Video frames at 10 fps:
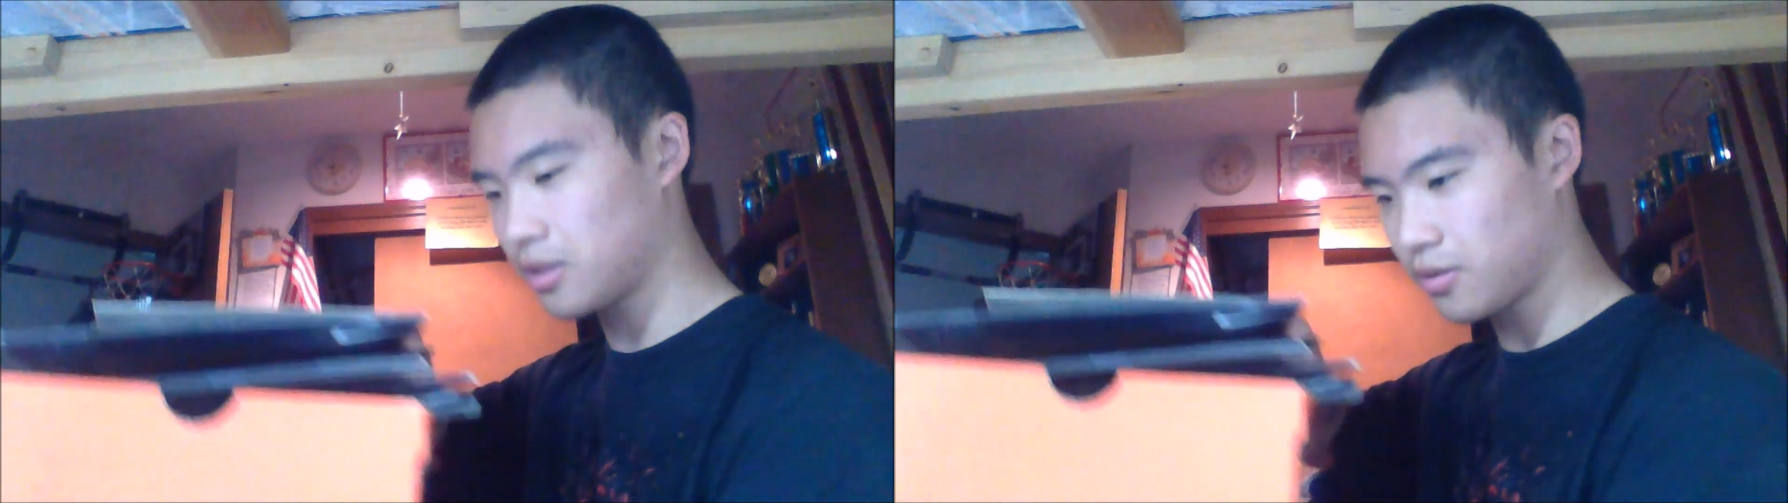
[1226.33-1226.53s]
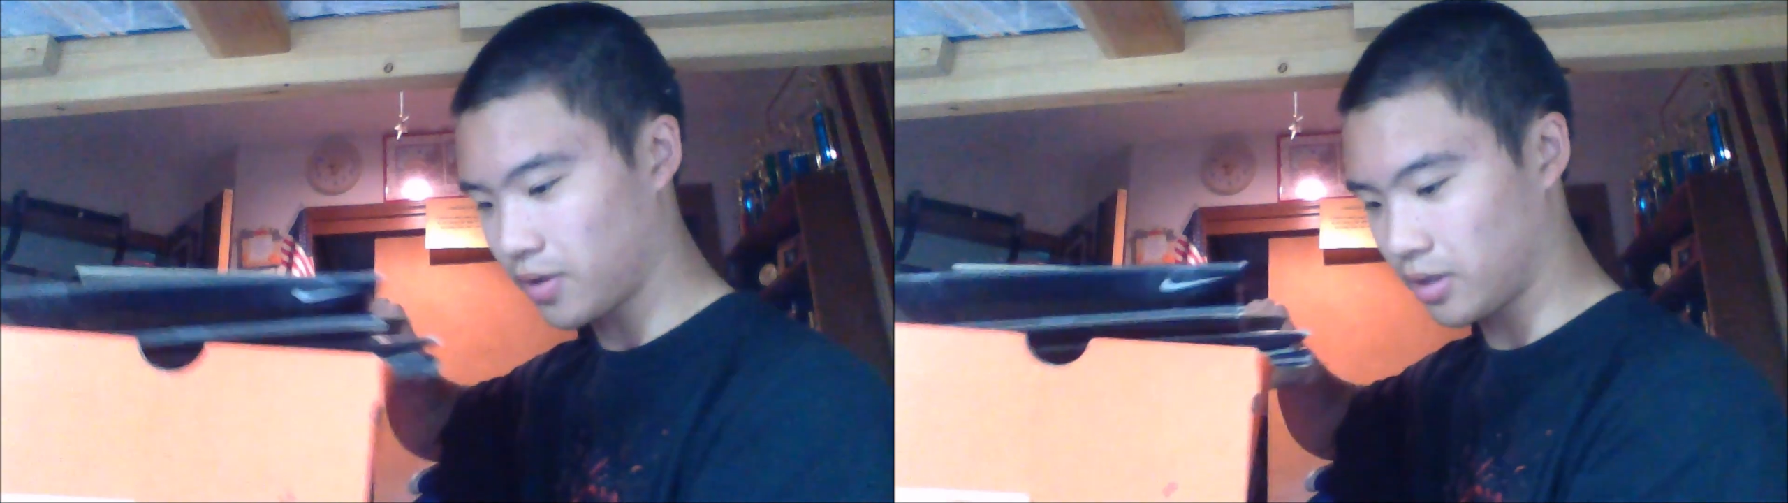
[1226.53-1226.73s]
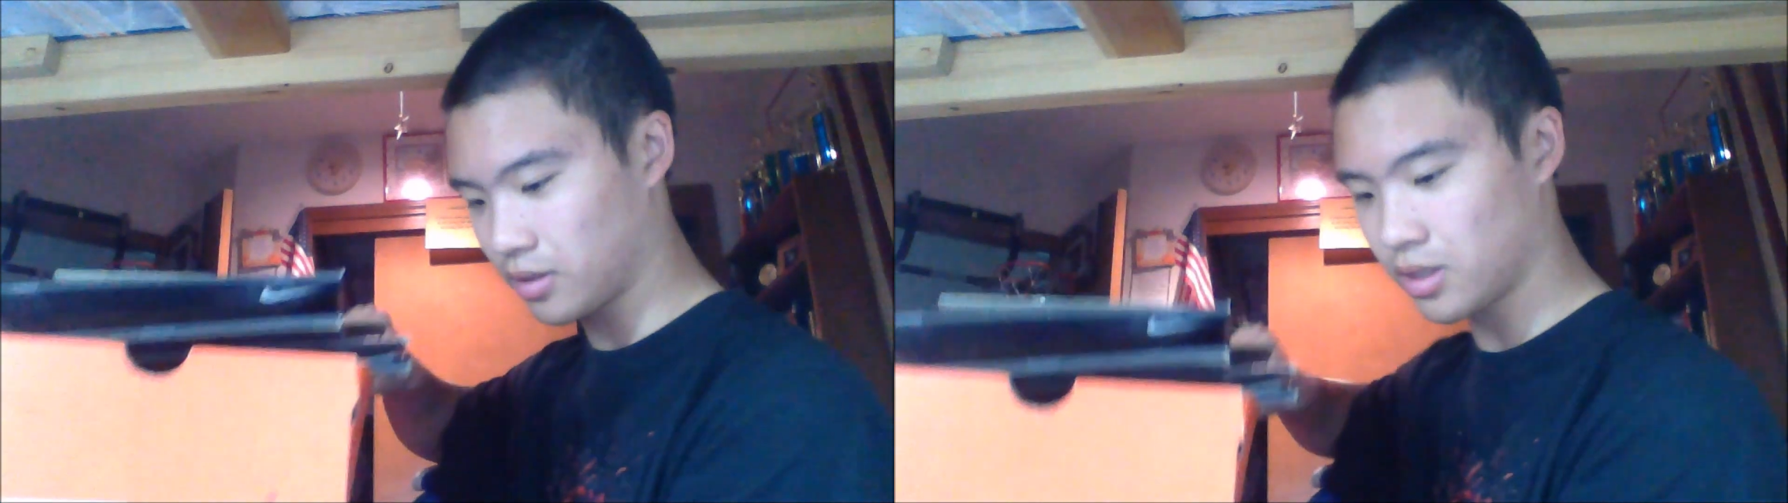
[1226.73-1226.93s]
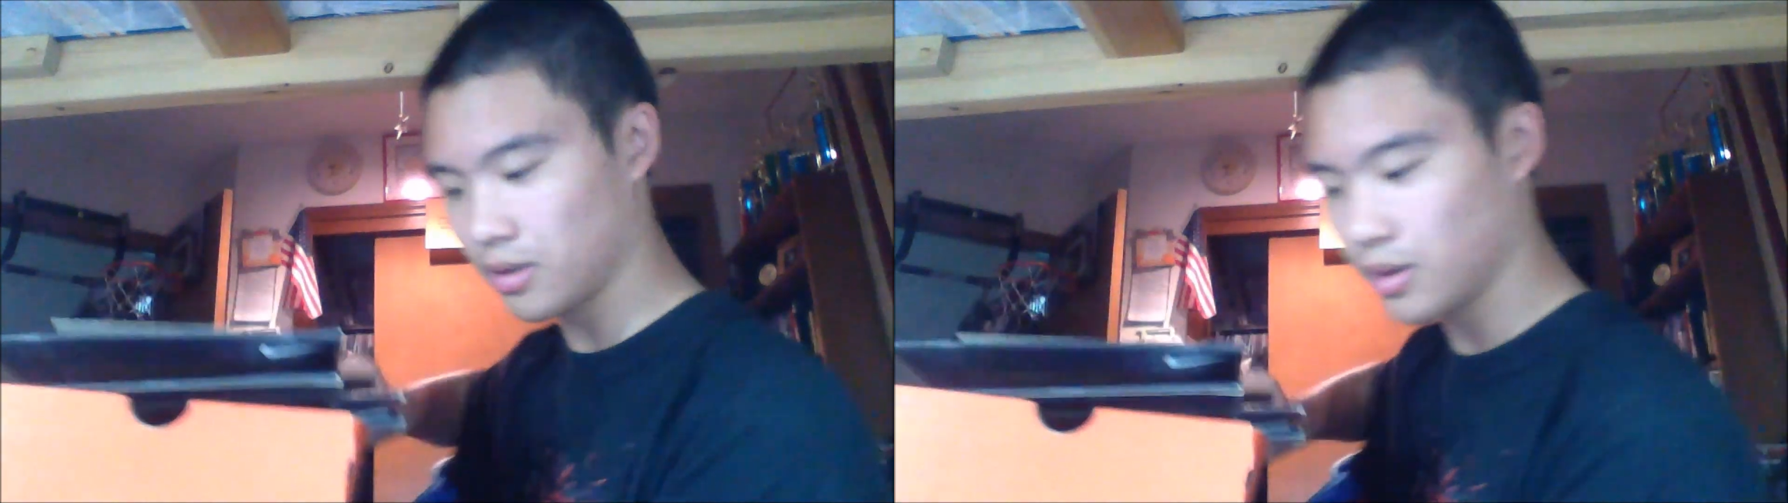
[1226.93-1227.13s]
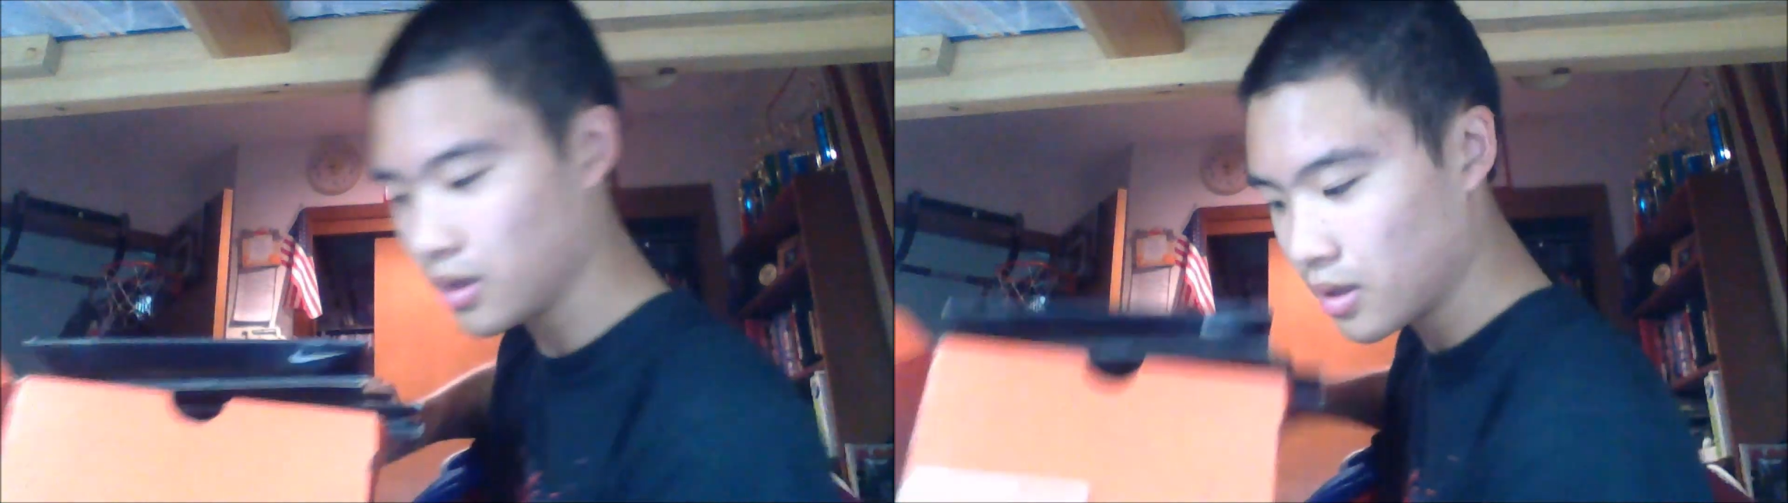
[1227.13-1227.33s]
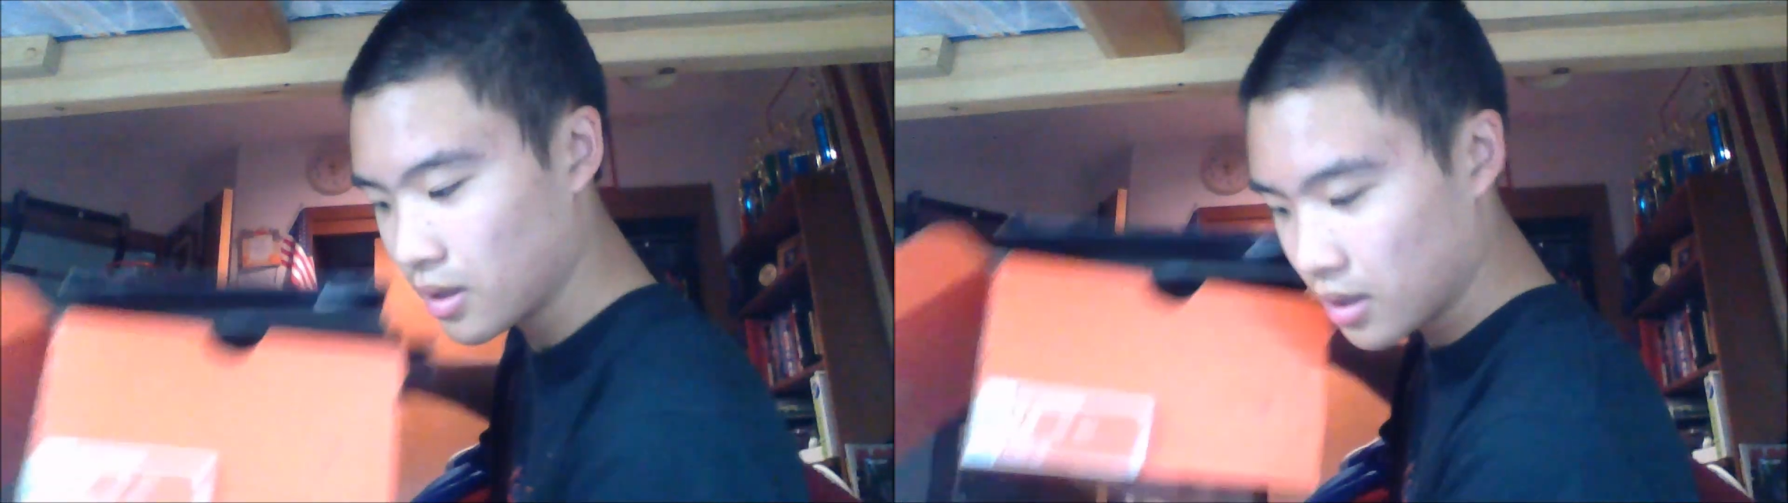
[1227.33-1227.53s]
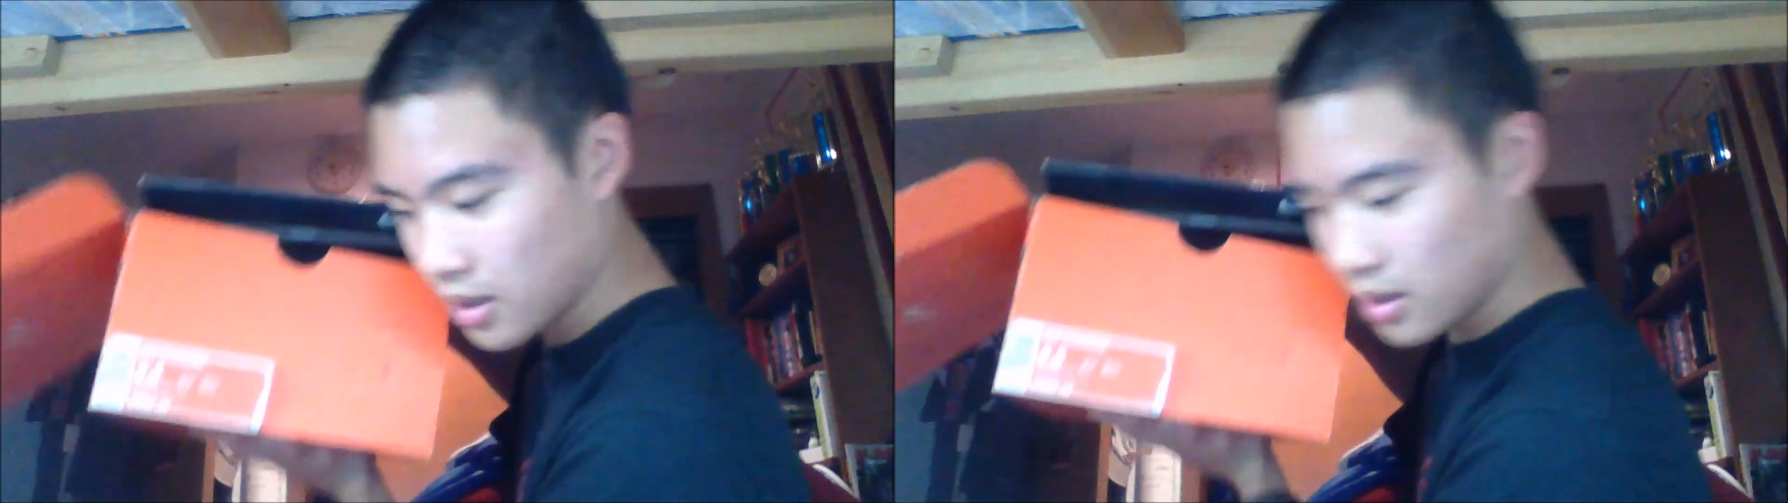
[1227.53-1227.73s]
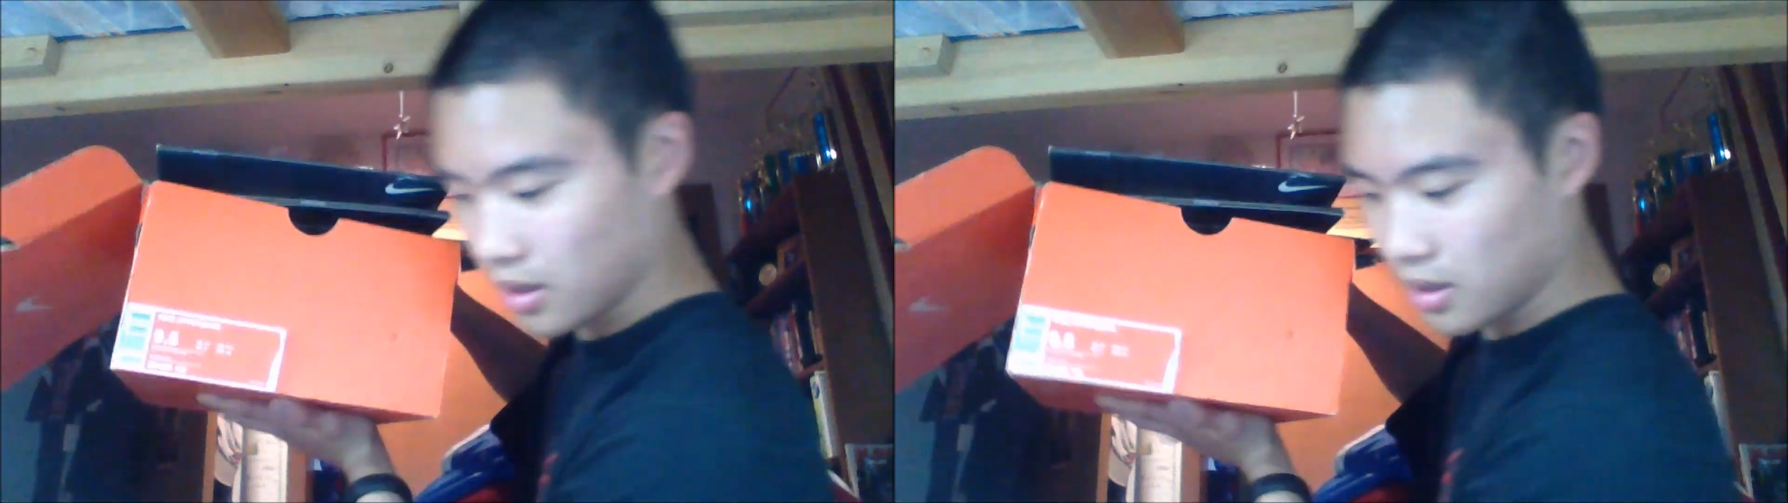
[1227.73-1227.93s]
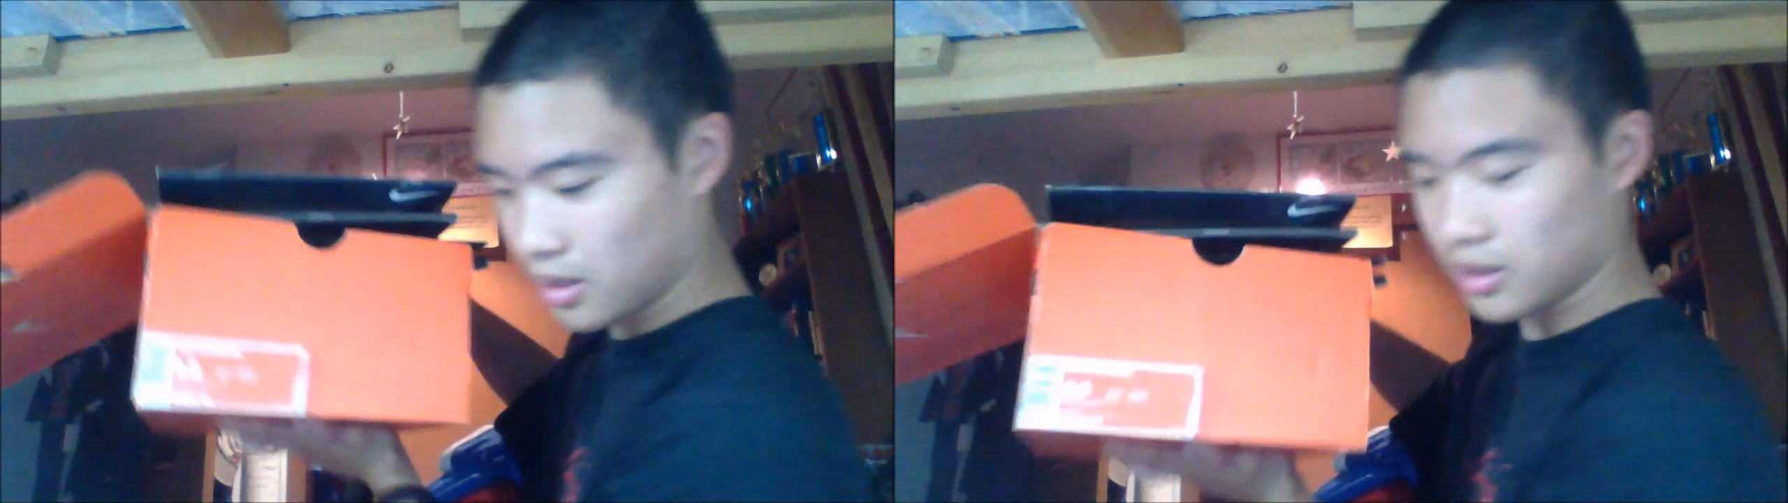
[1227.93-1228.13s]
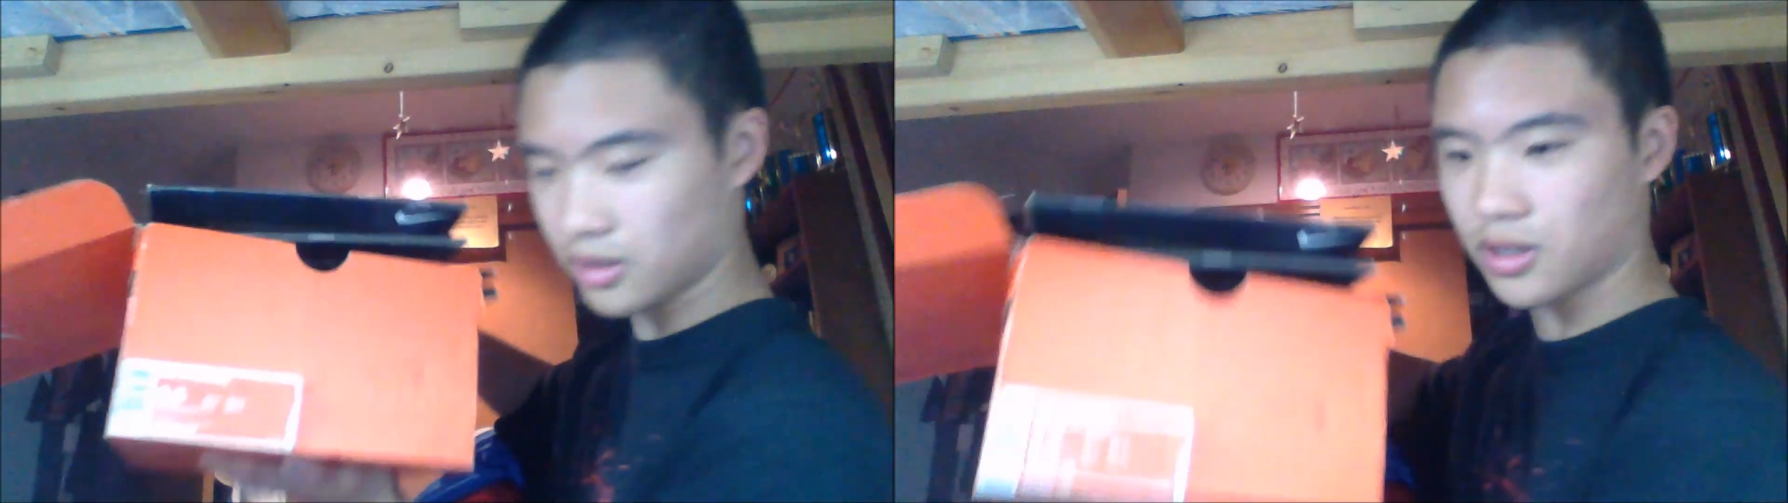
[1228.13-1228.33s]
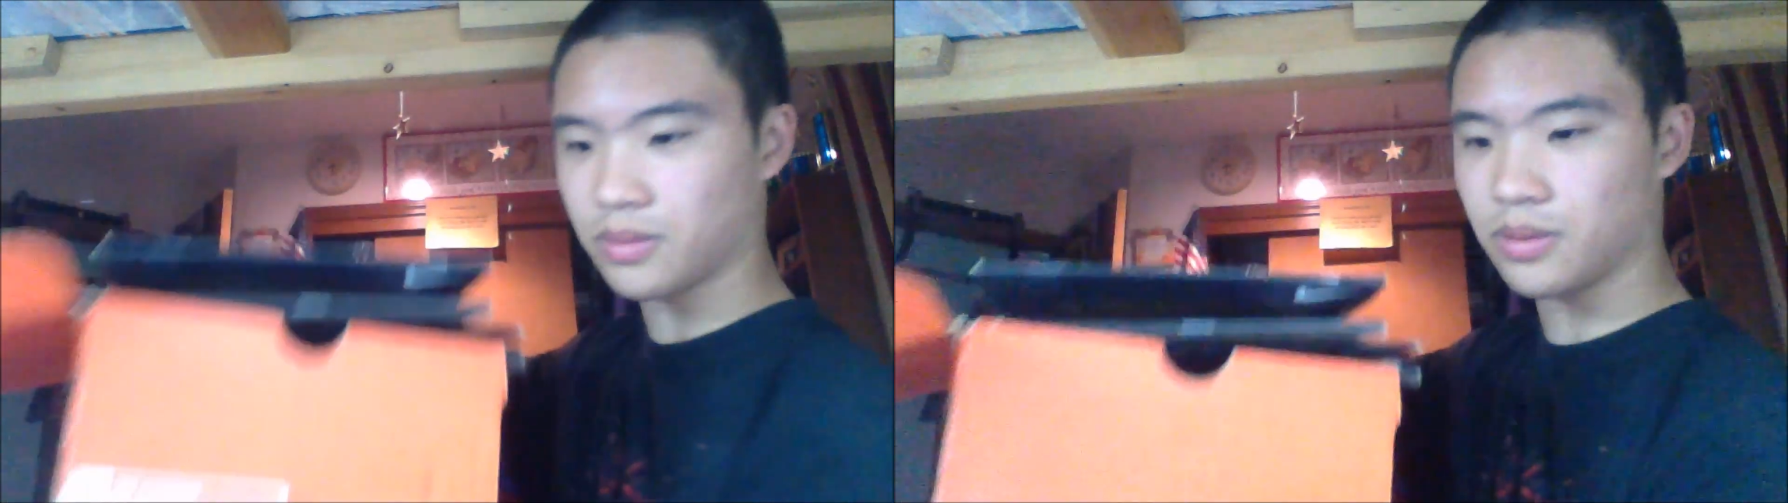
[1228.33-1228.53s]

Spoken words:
failed. So I just dropped